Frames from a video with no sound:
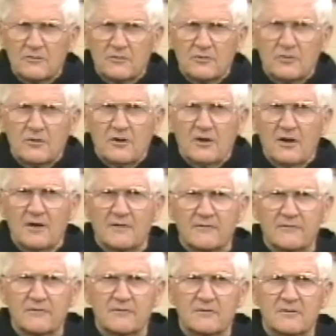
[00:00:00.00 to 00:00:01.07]
turn it
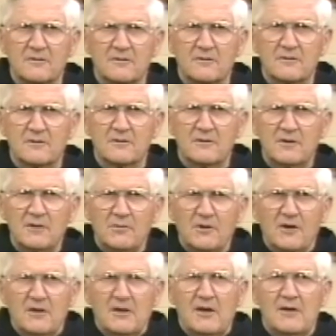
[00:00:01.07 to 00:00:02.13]
off. Yeah, but
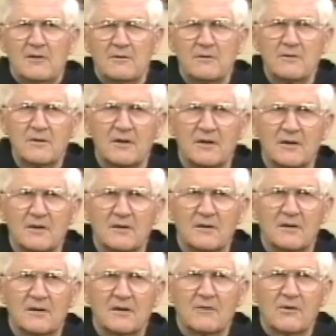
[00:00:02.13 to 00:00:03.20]
I can't do it.
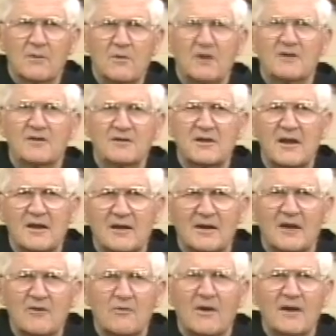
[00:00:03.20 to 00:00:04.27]
They want me to sing, and
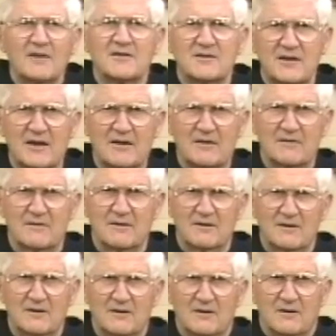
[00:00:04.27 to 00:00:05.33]
I don't want to sing.
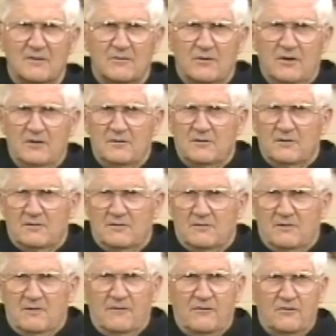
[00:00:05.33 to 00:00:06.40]
Well,
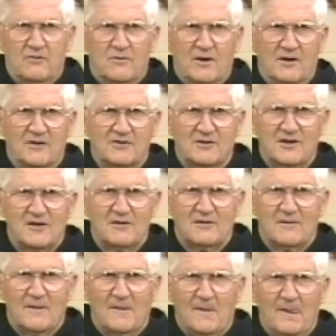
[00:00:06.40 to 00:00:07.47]
if you don't want to sing,
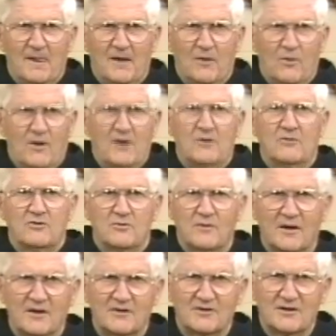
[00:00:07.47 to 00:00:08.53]
why don't you
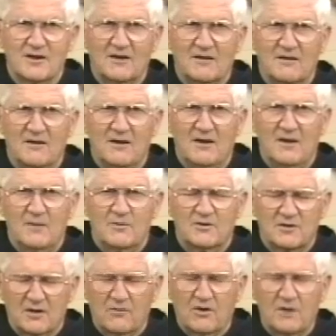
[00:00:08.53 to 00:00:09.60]
want to sing?
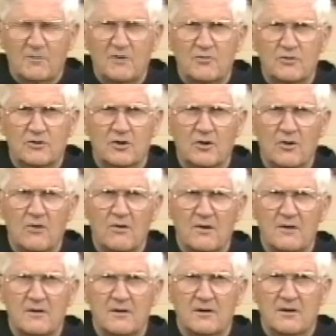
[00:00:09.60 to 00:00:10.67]
Because I want to be with the
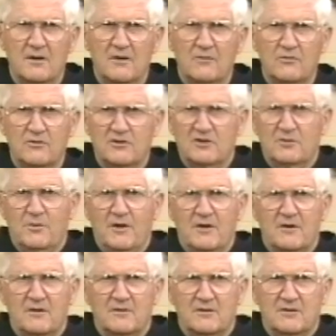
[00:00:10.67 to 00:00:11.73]
Lord. Which is
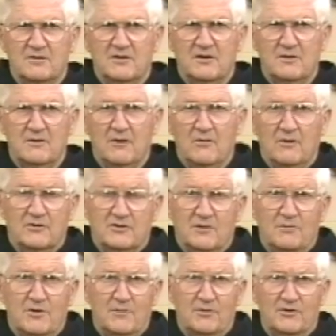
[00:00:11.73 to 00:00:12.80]
better, to sing? Well, some
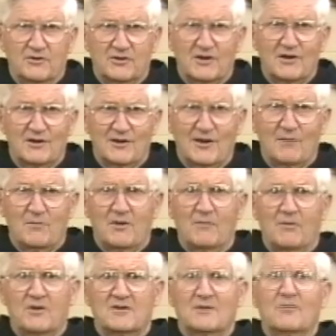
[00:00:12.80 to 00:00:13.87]
people sing, and that
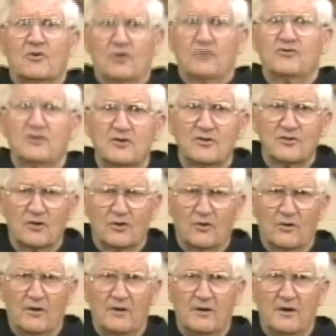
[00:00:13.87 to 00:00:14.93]
brings them closer to the
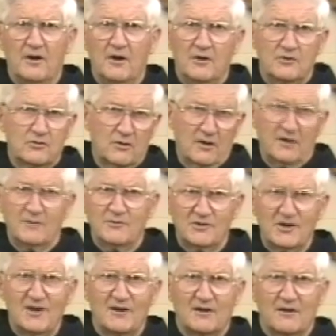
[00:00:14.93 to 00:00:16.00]
Lord. So let them
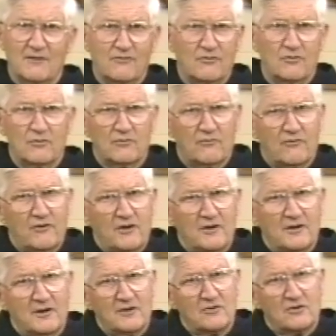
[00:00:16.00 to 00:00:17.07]
sing. If you don't feel
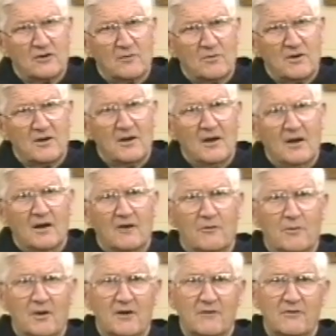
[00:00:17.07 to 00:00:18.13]
that it's going to be
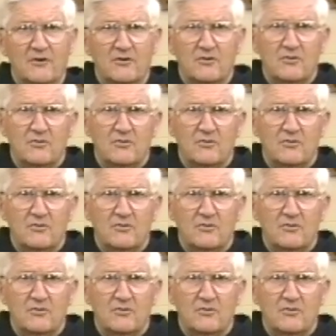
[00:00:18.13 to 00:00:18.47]
of benefit to